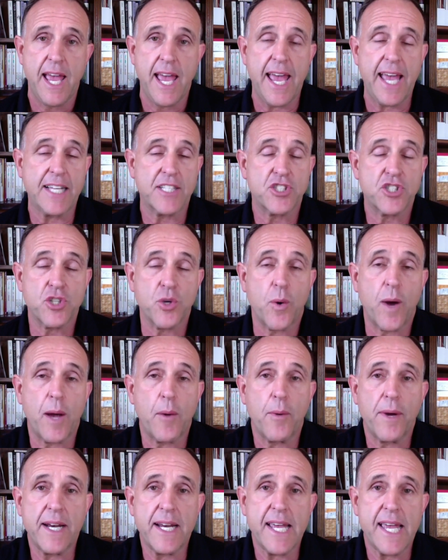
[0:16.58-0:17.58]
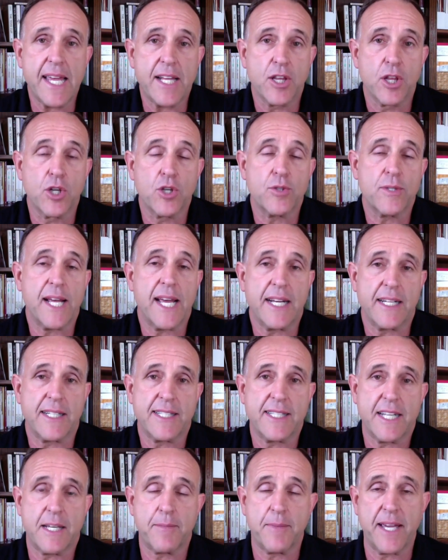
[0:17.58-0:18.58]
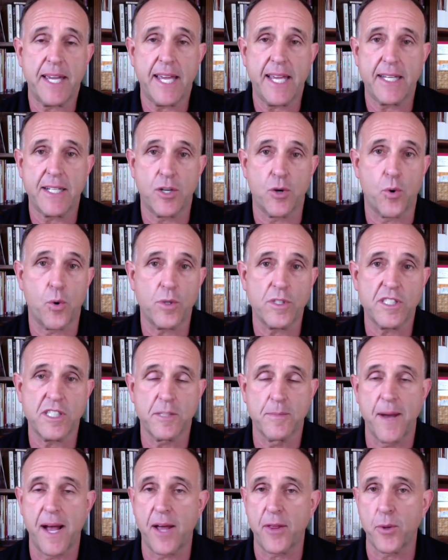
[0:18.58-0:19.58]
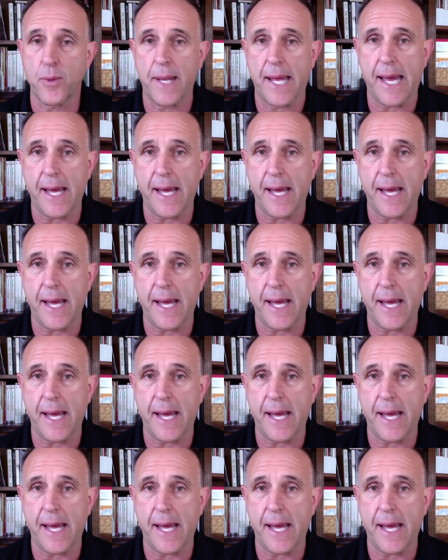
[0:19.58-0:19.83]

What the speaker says: And so I went ahead and learned how to stick my hand in a horse's mouth